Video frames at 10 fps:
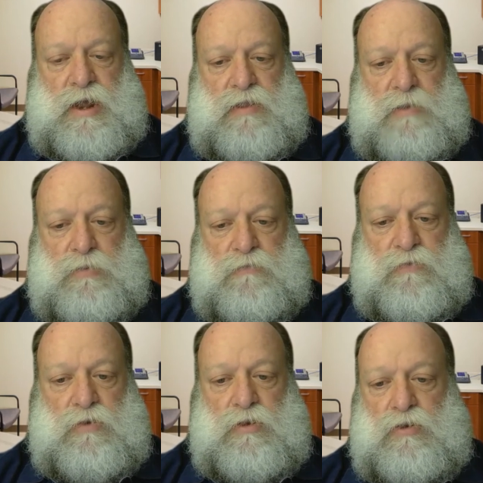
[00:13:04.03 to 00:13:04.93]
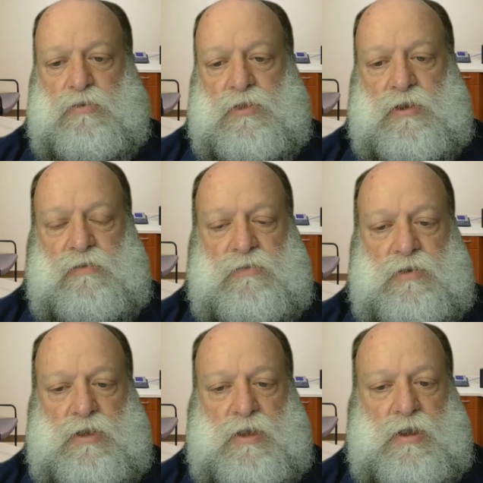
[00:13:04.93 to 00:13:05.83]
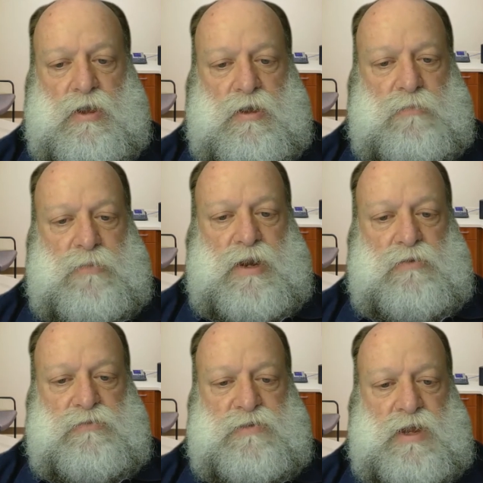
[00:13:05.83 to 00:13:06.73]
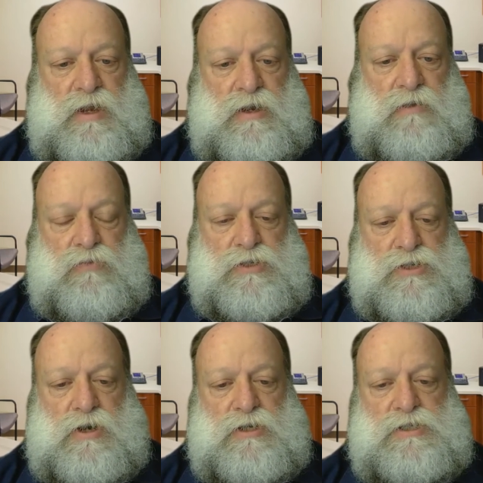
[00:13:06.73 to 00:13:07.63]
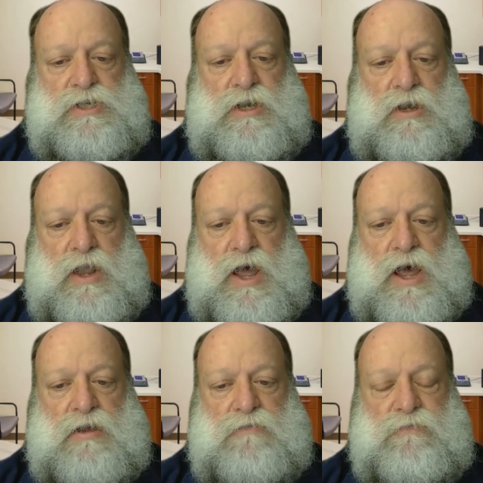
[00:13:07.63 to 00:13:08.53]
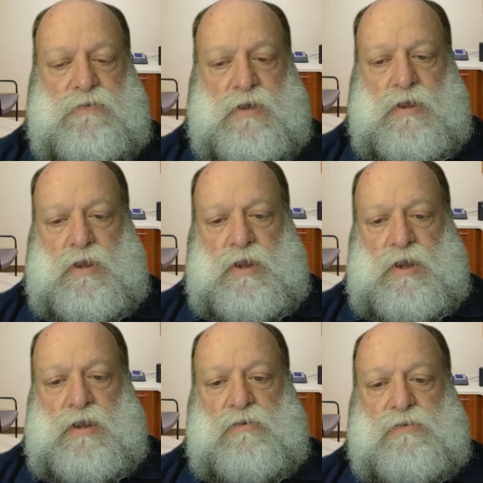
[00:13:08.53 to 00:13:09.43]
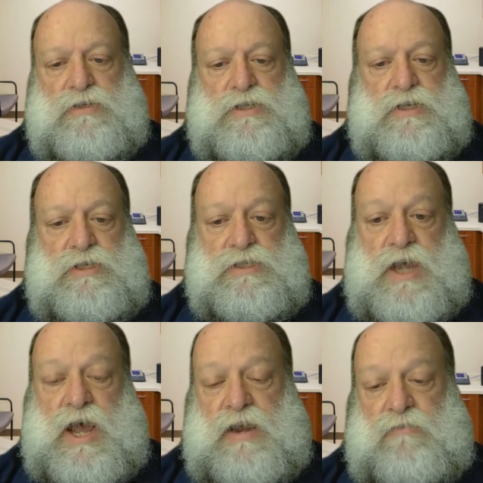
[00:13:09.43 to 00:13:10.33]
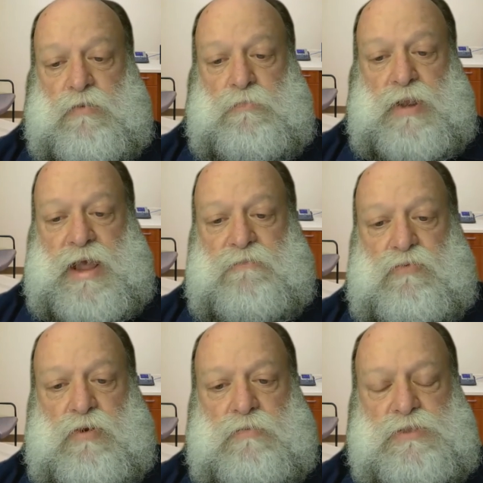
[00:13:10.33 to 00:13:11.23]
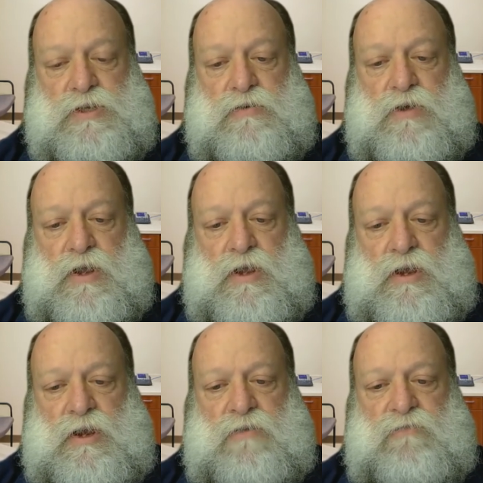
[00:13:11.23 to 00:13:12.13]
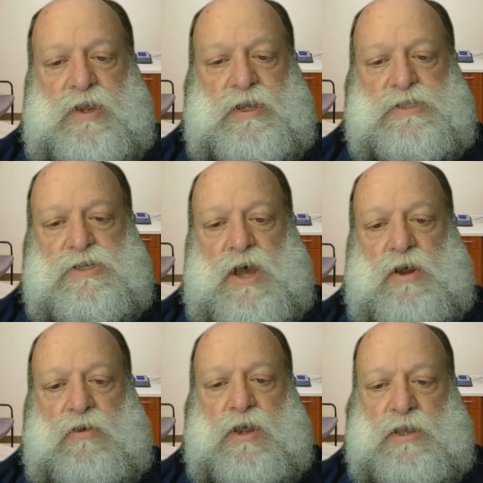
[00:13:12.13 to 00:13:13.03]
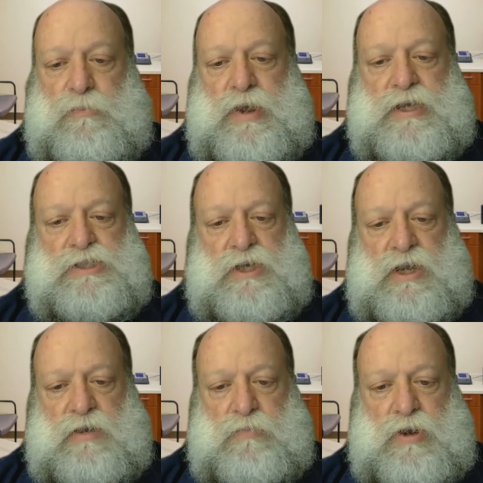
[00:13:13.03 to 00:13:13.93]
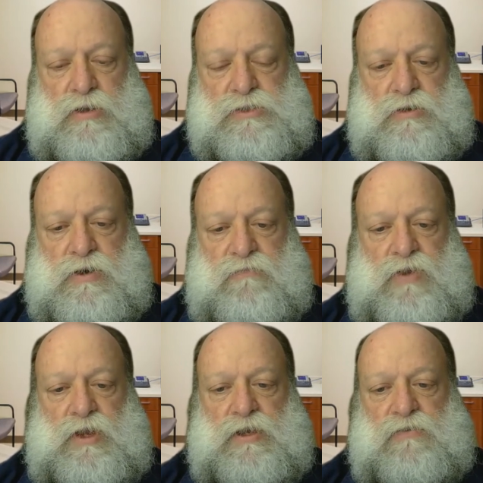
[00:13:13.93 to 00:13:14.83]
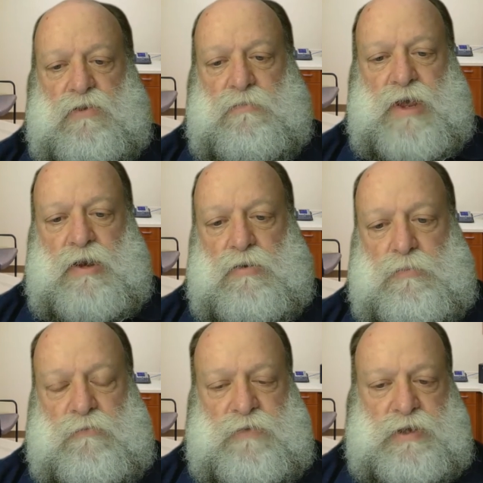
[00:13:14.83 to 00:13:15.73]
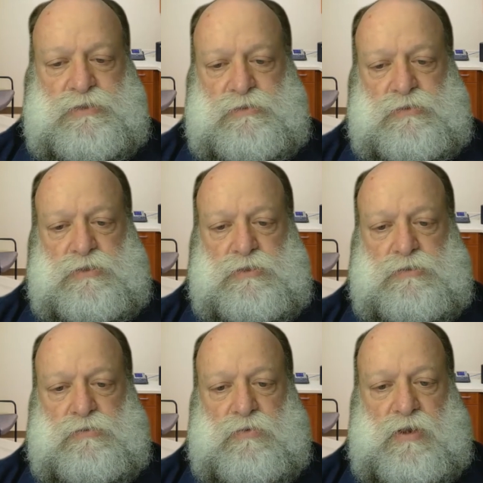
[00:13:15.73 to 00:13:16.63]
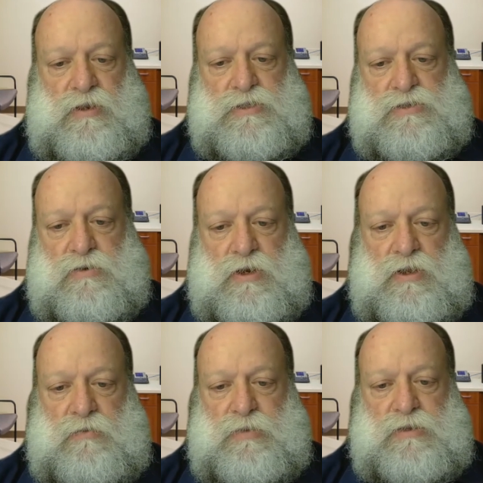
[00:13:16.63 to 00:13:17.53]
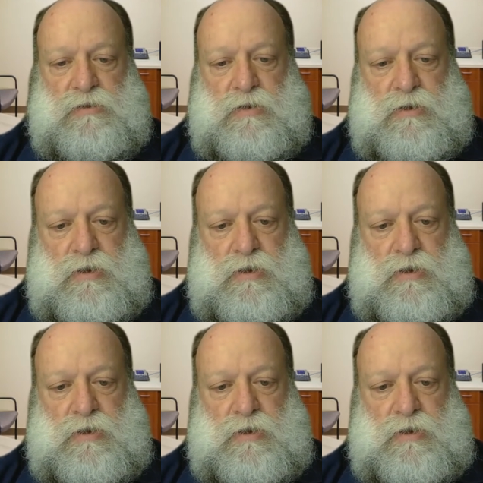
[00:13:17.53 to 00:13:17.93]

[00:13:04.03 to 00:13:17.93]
how they prefer to do things in the medical setting. And we're starting to see a lot of interest in this kind of a platform. So convenience not only at the patient end, but also convenience for the medical professionals who historically have been